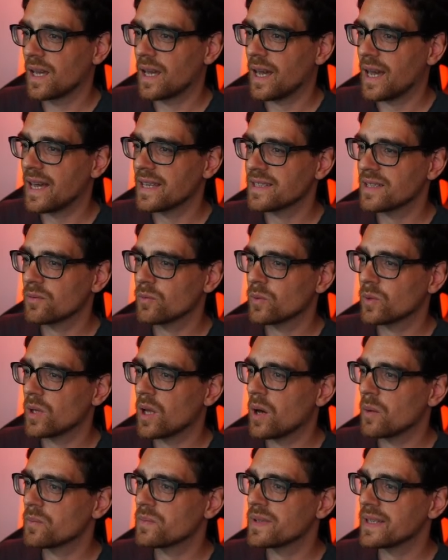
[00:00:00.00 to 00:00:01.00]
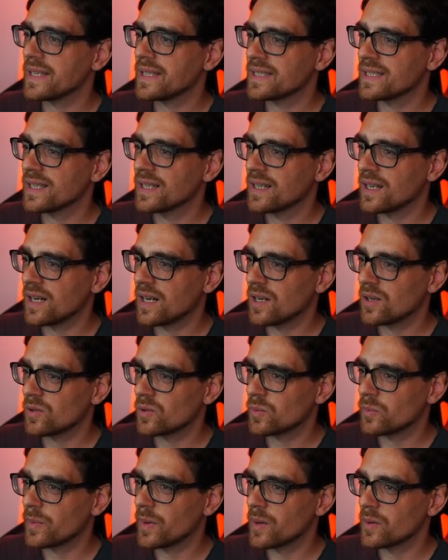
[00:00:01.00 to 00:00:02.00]
and then we'll update our
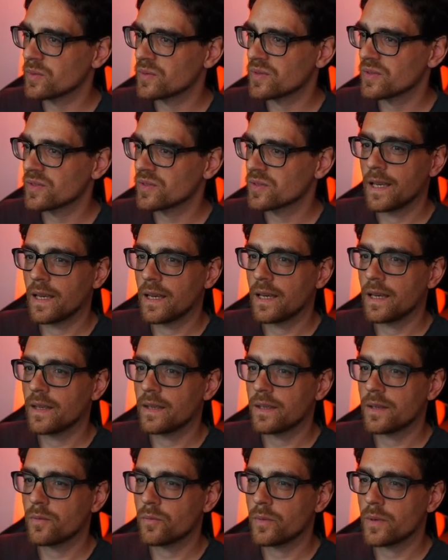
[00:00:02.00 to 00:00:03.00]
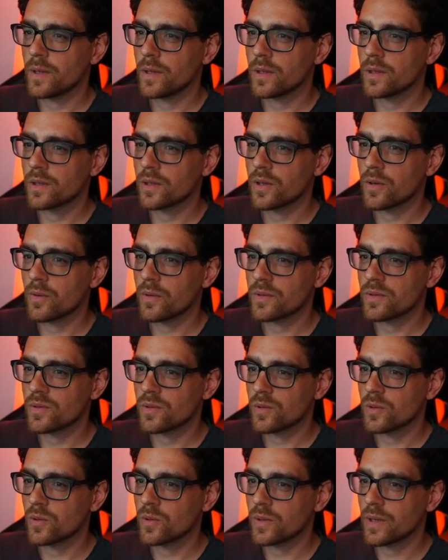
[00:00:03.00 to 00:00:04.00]
posts. And if we are going to
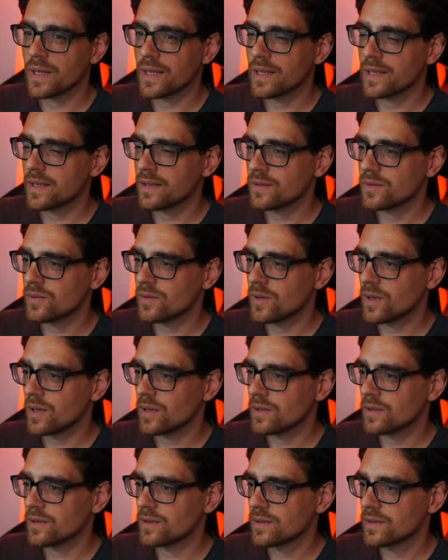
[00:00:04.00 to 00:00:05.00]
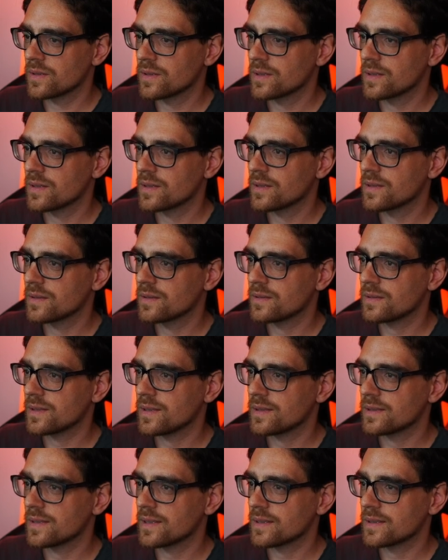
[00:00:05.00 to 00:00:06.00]
look into our
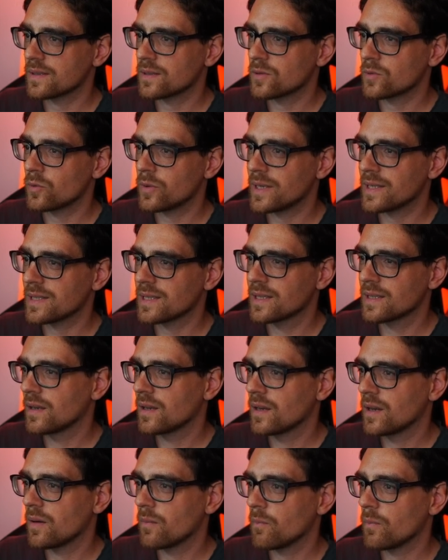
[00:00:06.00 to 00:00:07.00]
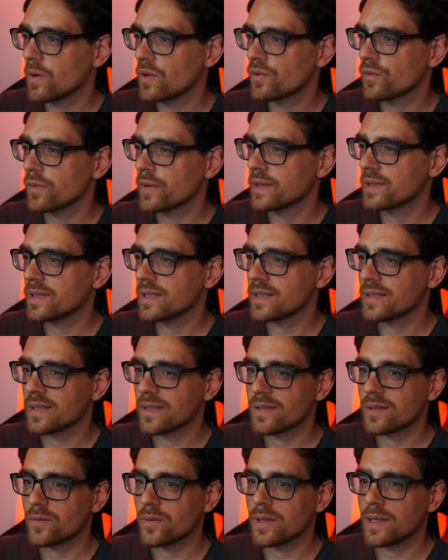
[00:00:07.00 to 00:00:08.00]
CSS grid, mastering
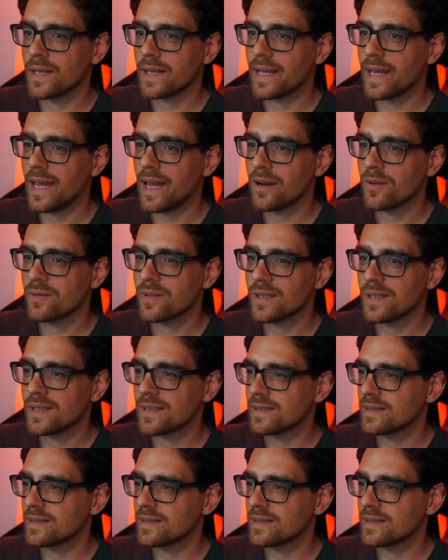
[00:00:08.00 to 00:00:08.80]
CSS grid layout is